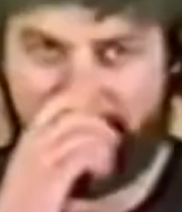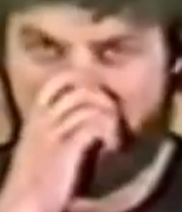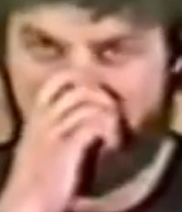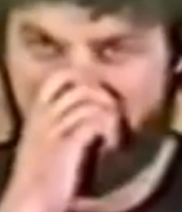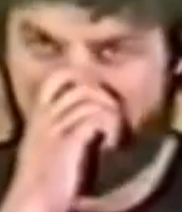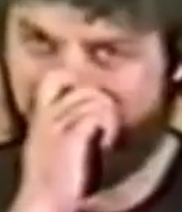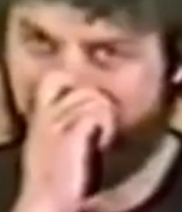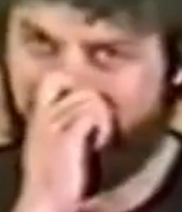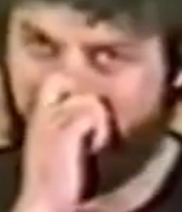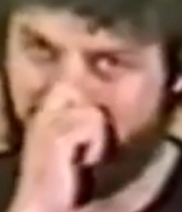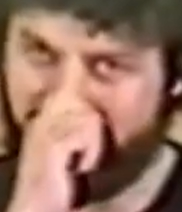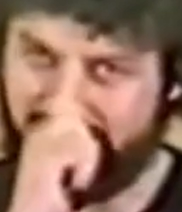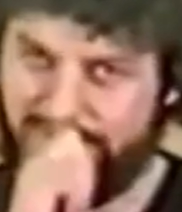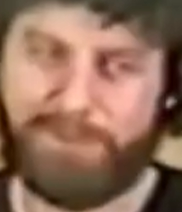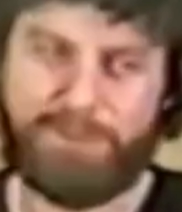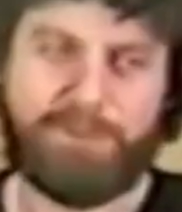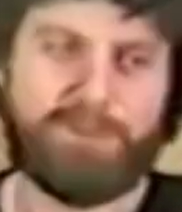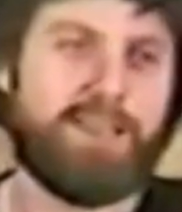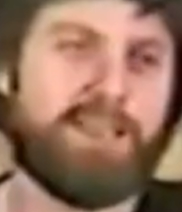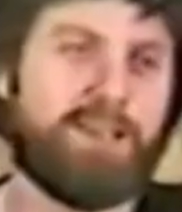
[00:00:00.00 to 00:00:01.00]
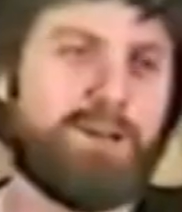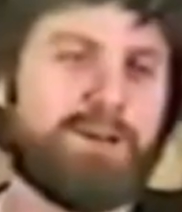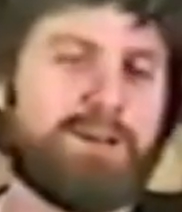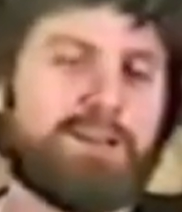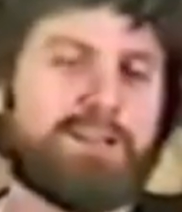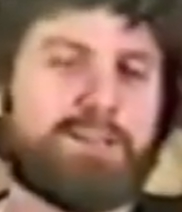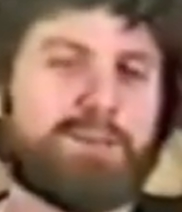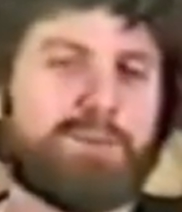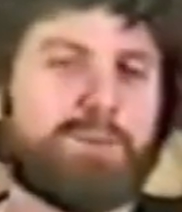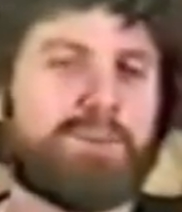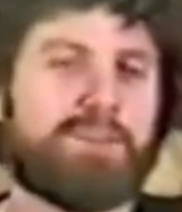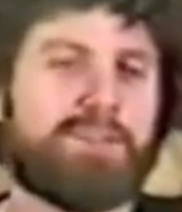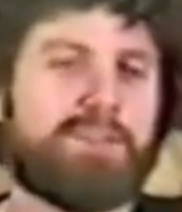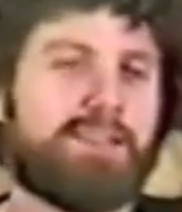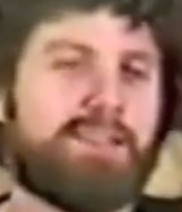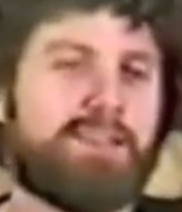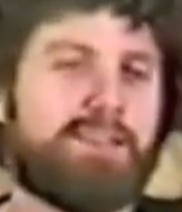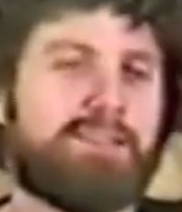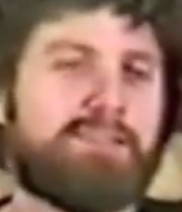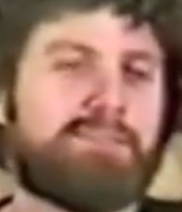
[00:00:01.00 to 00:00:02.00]
uh, cartoon character
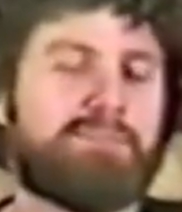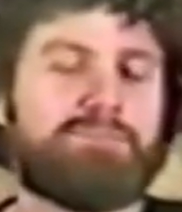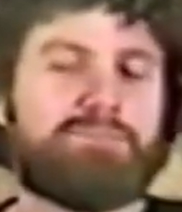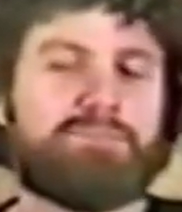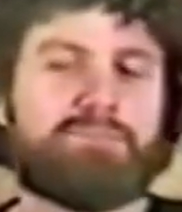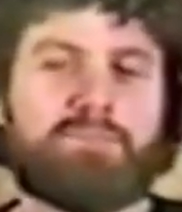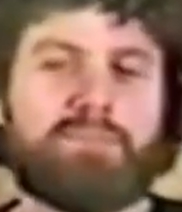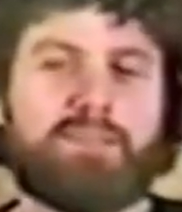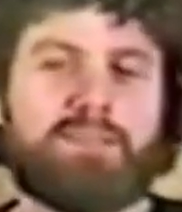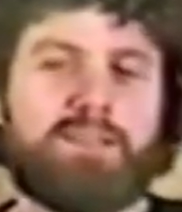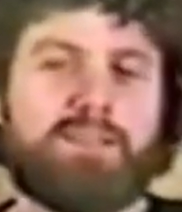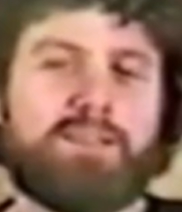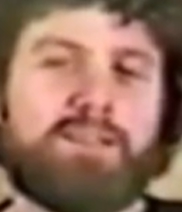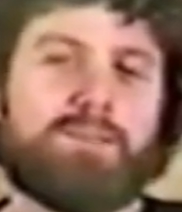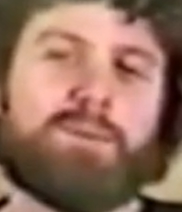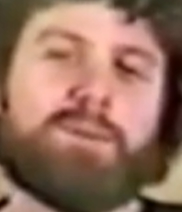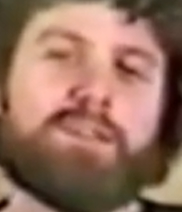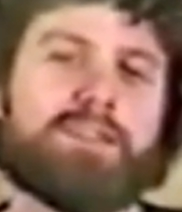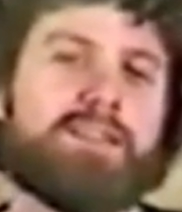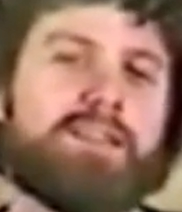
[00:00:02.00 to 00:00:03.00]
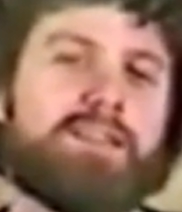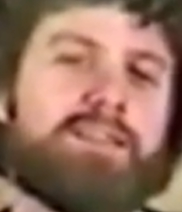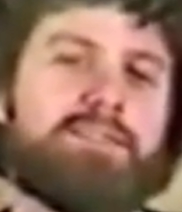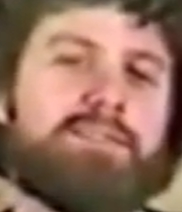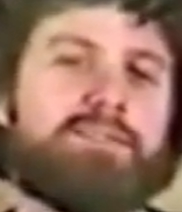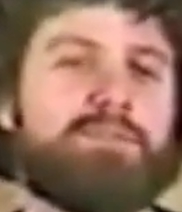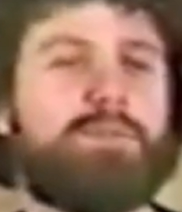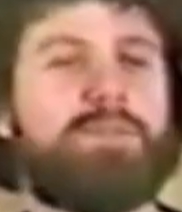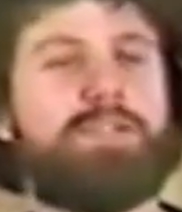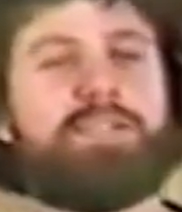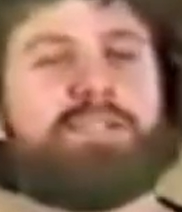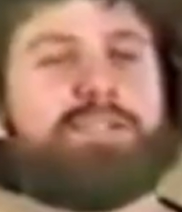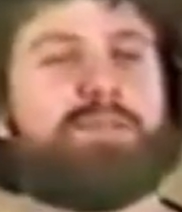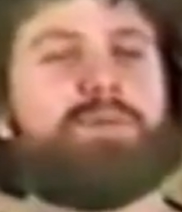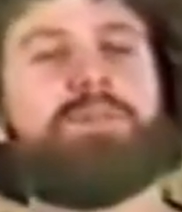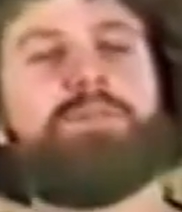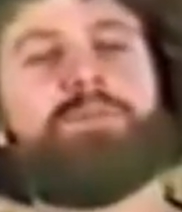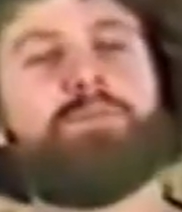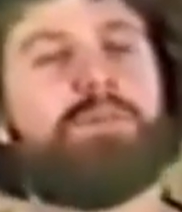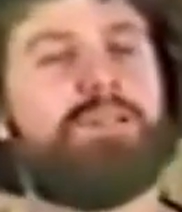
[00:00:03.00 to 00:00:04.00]
with a, with a with a
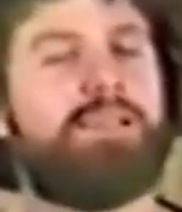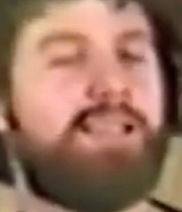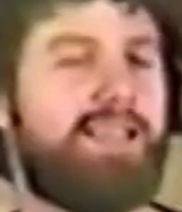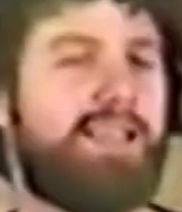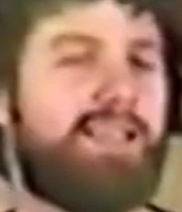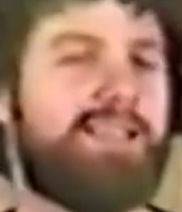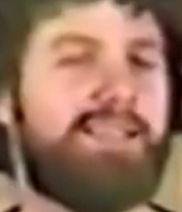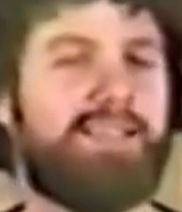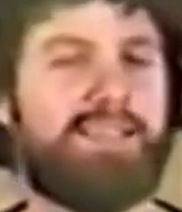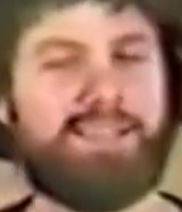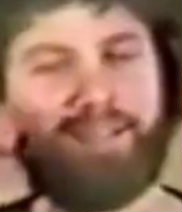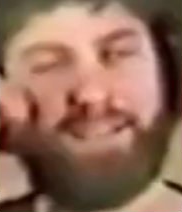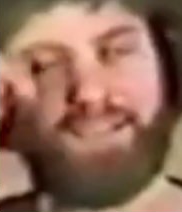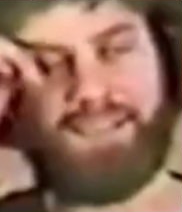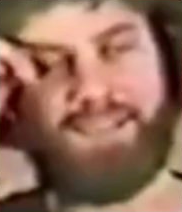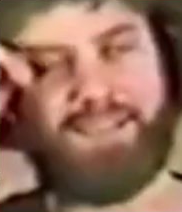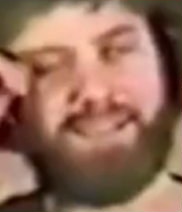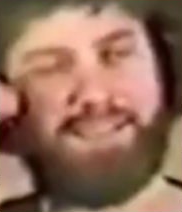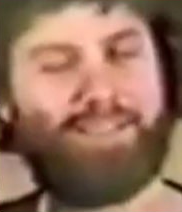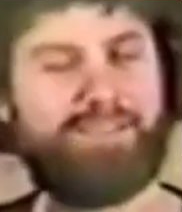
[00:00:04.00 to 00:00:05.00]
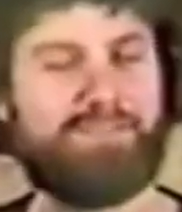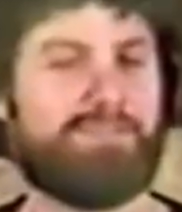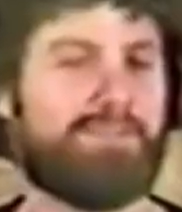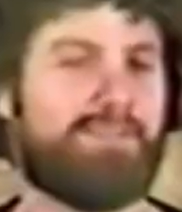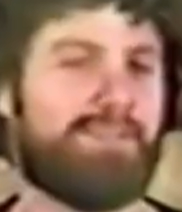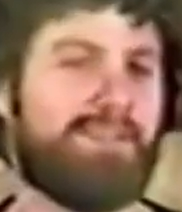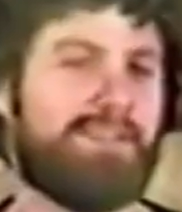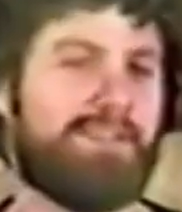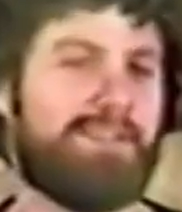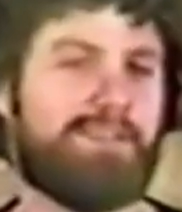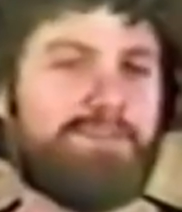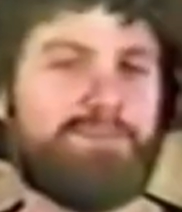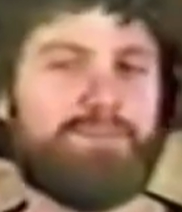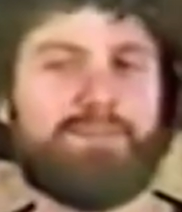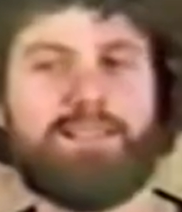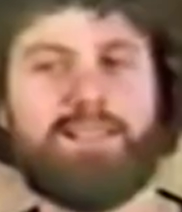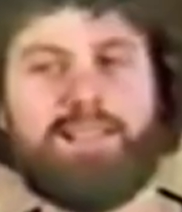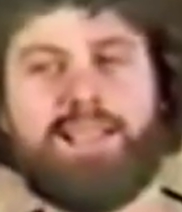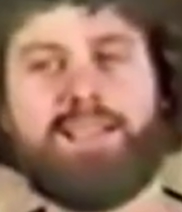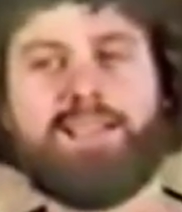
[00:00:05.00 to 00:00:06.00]
sword in one hand and a and a and a,
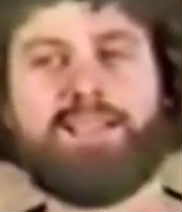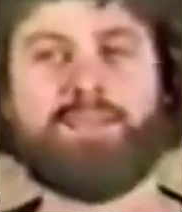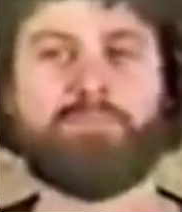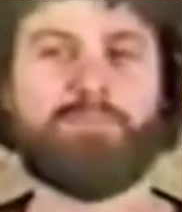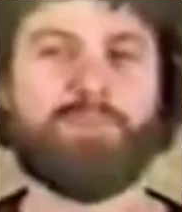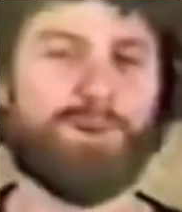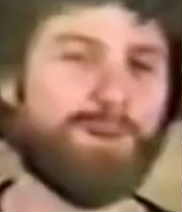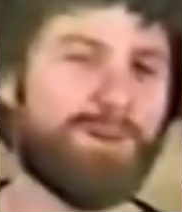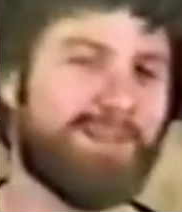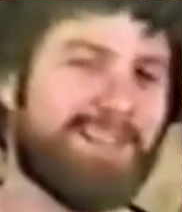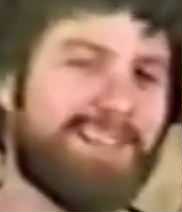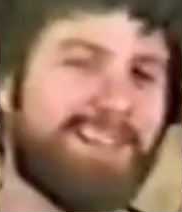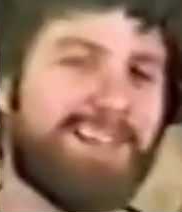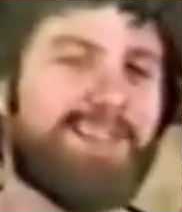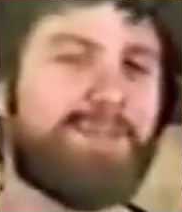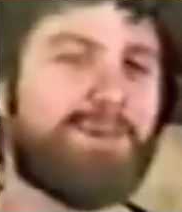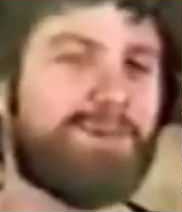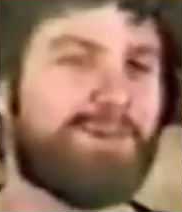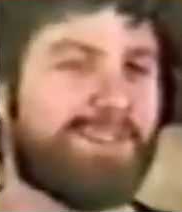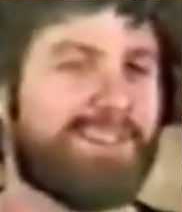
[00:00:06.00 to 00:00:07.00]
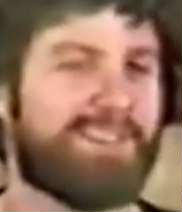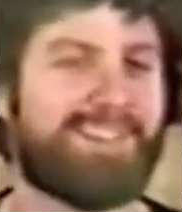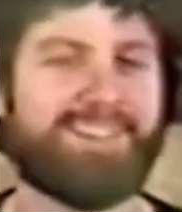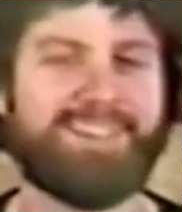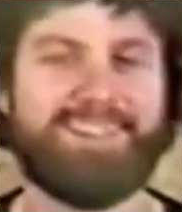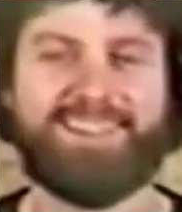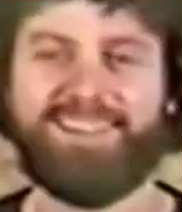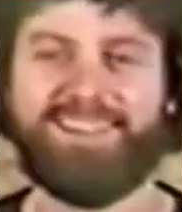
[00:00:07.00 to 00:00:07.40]
a lightning bolt in the other,